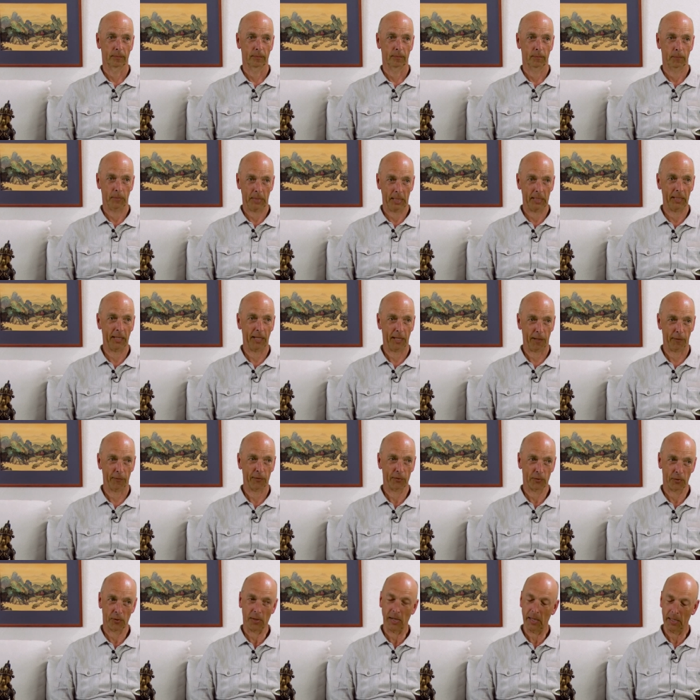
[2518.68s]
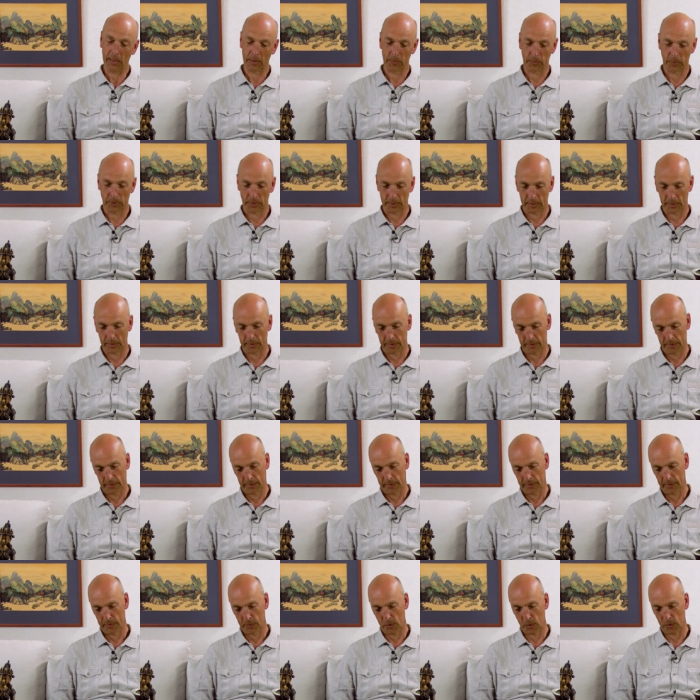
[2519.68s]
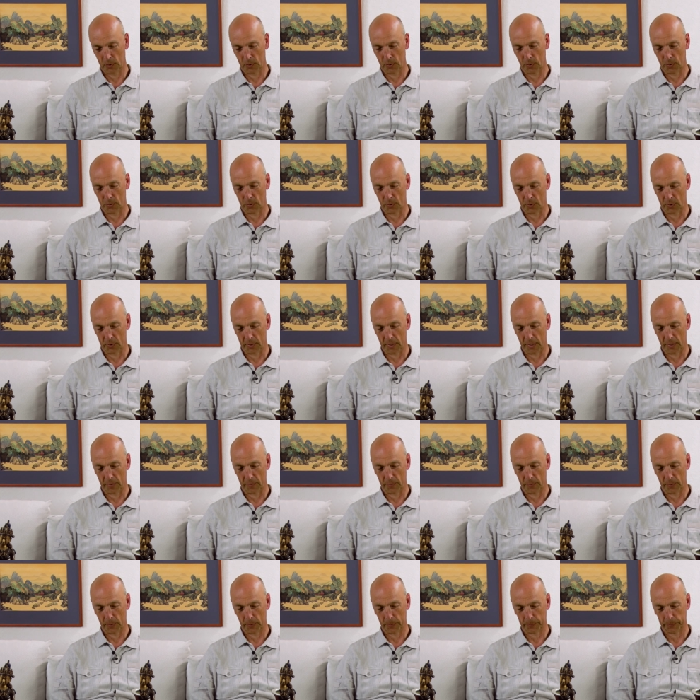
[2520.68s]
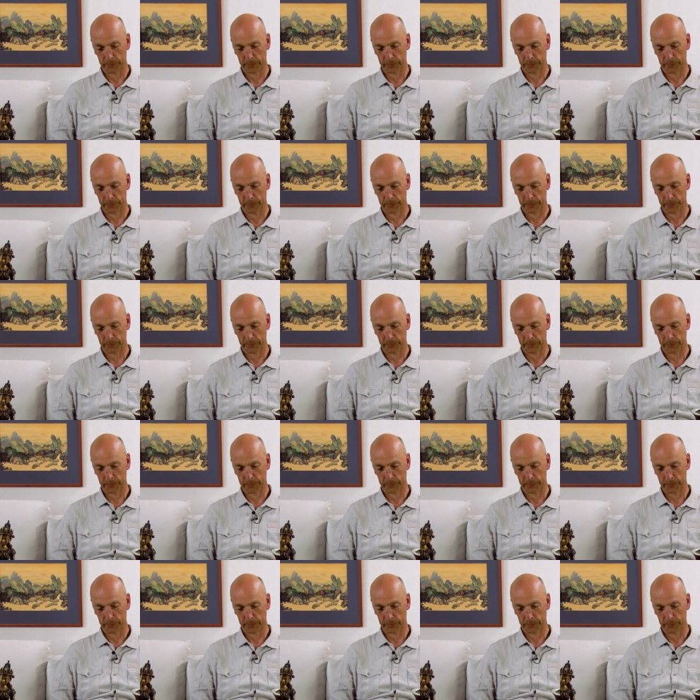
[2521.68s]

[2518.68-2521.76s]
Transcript: Many have tried, but not so successful.